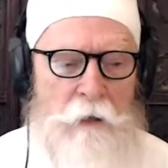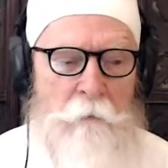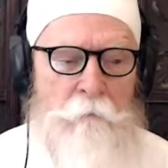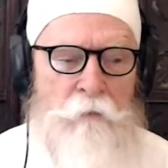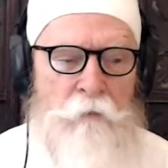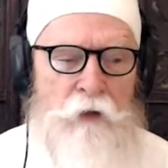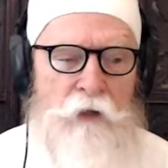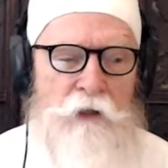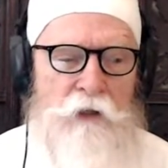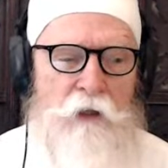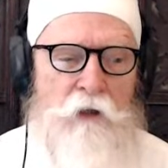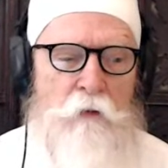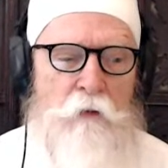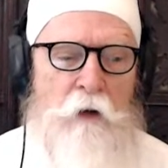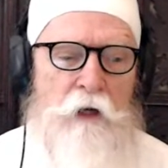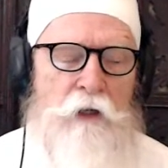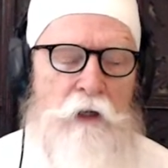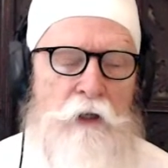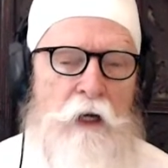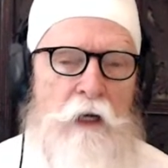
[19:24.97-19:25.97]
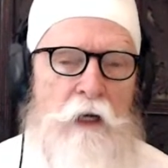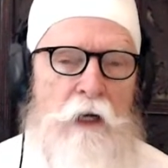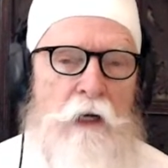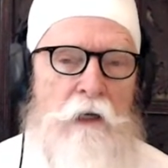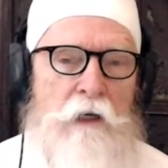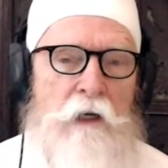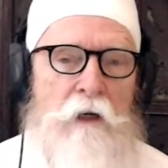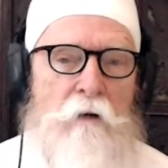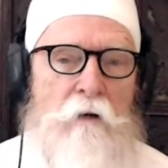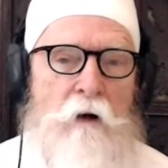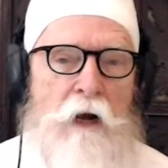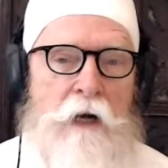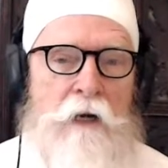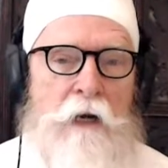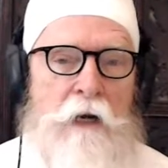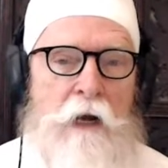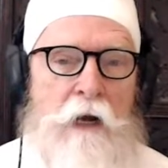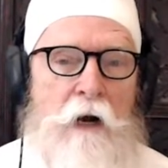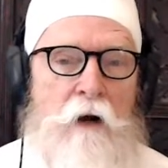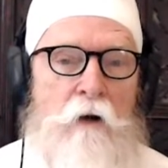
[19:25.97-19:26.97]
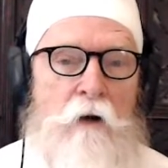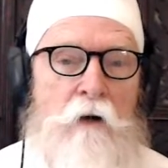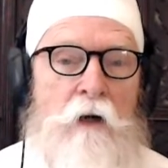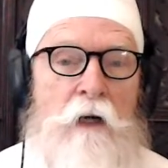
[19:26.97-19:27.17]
the situation in India right now